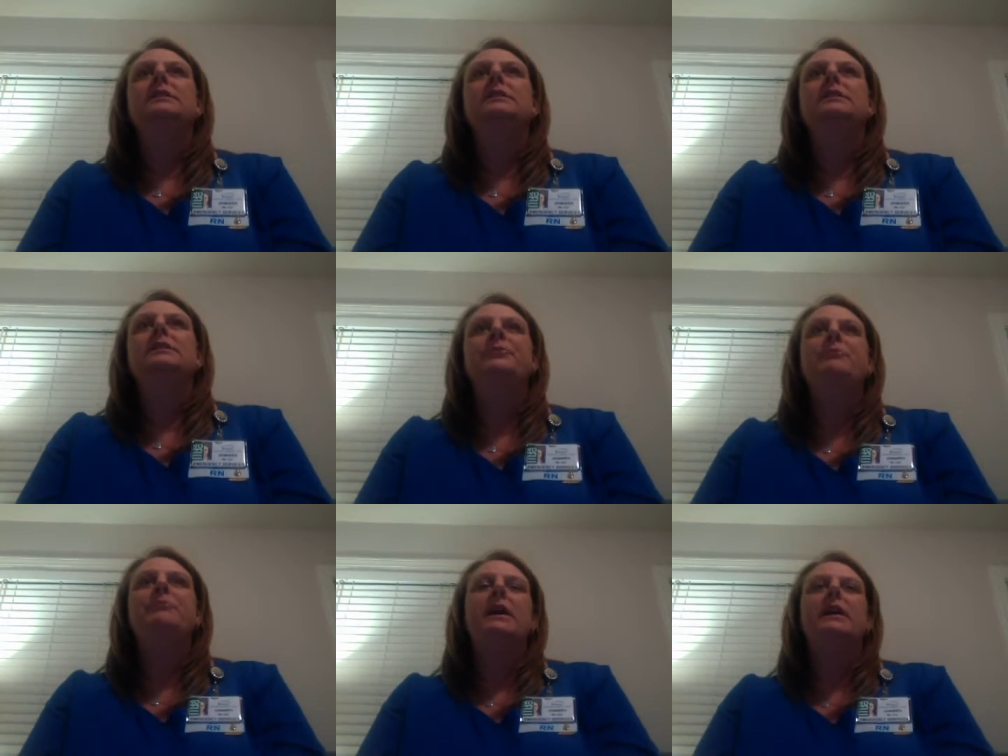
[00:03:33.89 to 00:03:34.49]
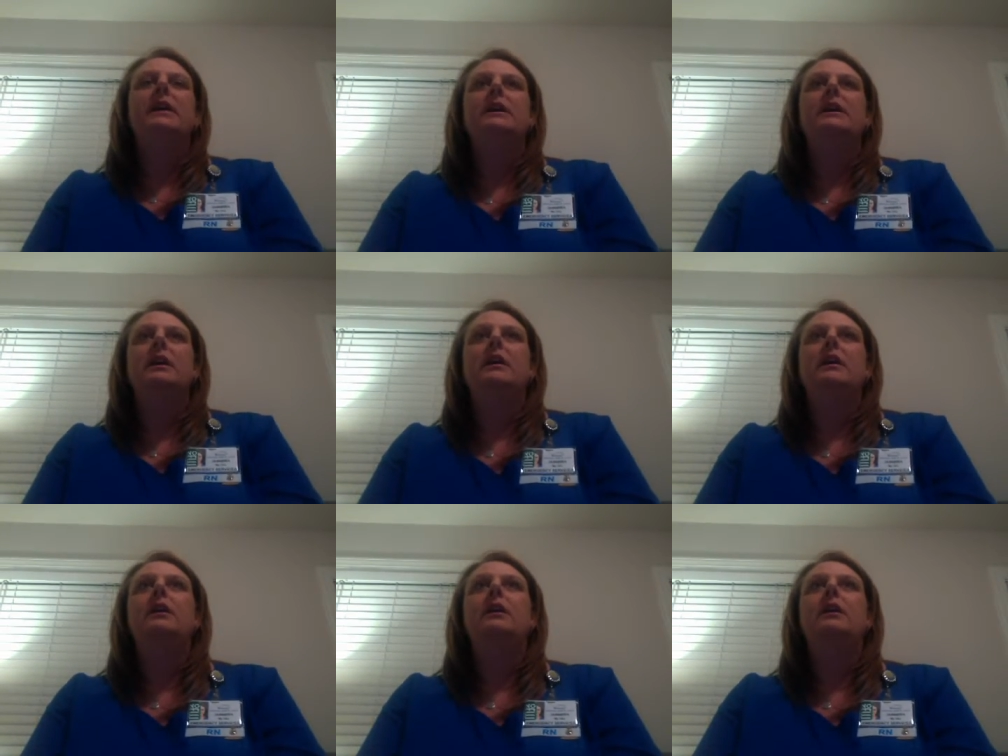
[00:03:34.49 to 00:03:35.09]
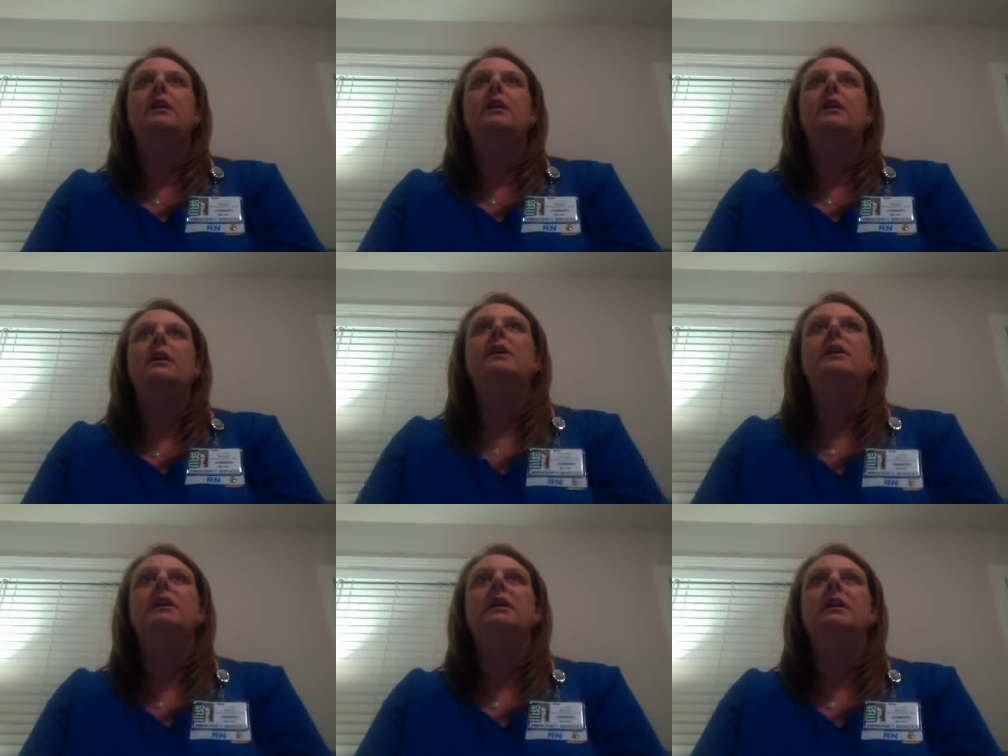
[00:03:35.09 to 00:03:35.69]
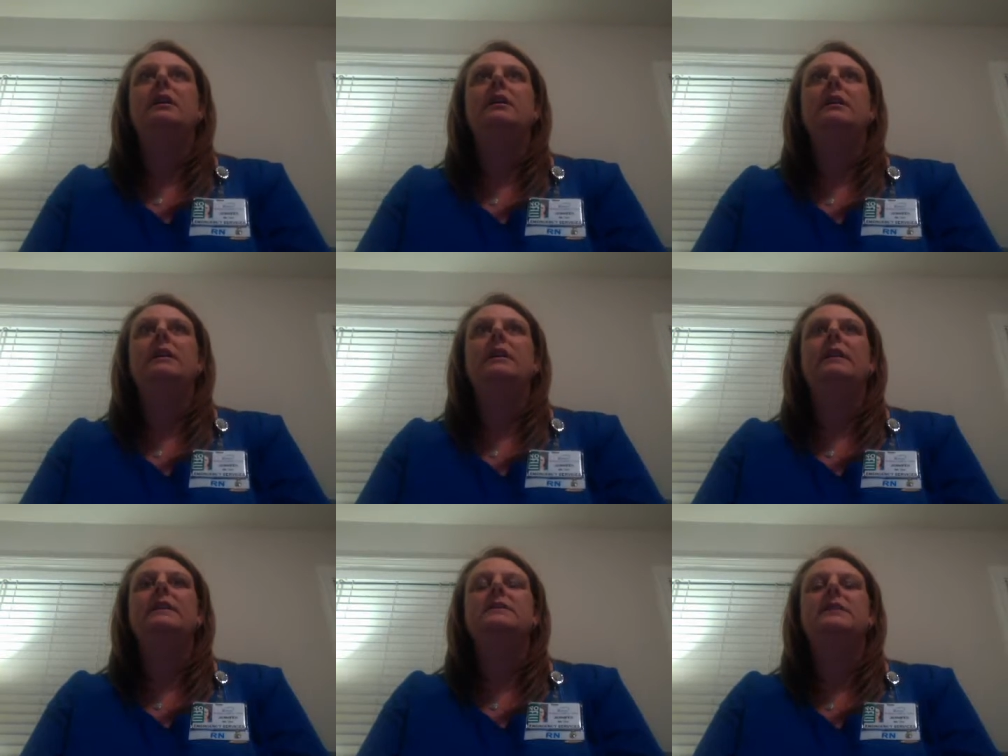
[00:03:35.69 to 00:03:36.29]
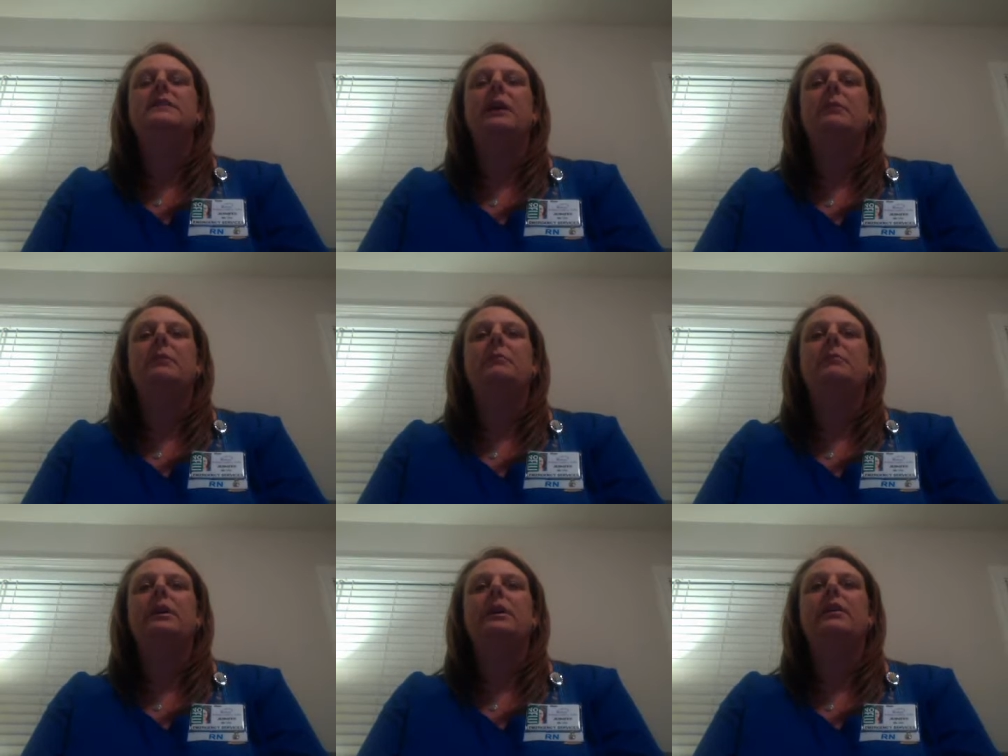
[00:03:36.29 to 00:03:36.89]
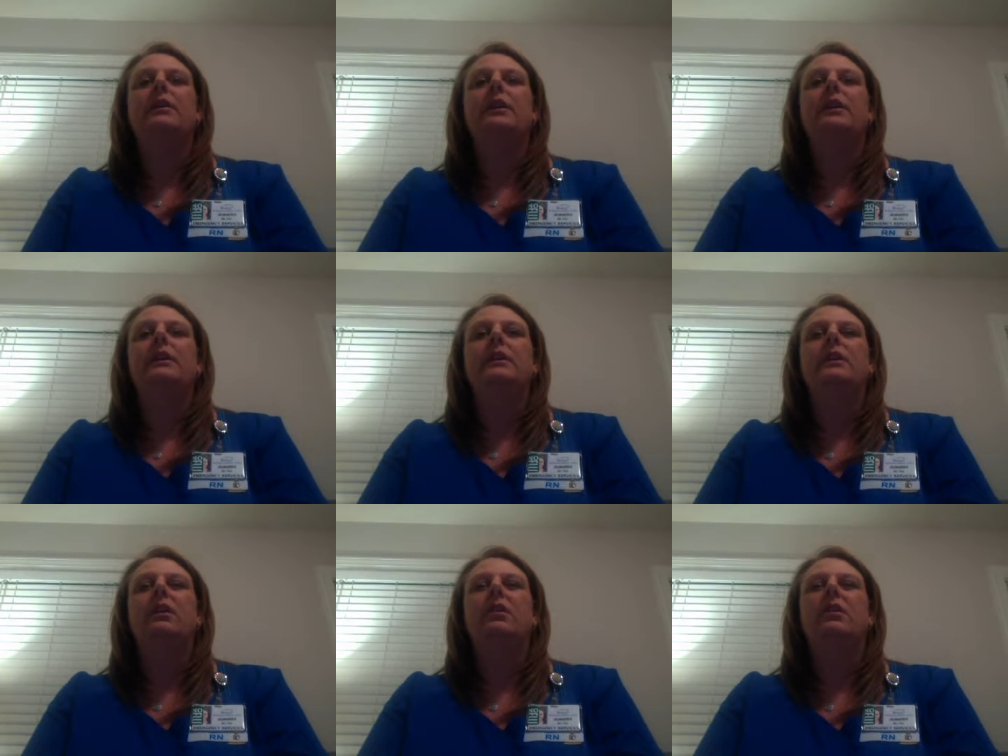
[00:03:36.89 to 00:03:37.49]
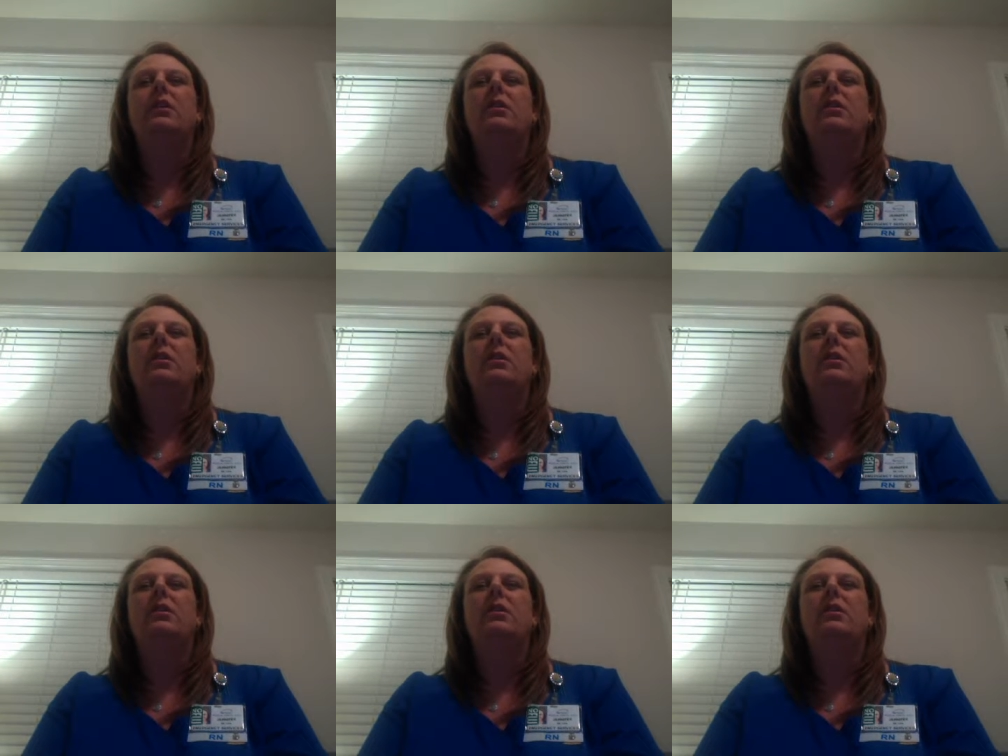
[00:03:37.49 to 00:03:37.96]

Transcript: may come in this time period are,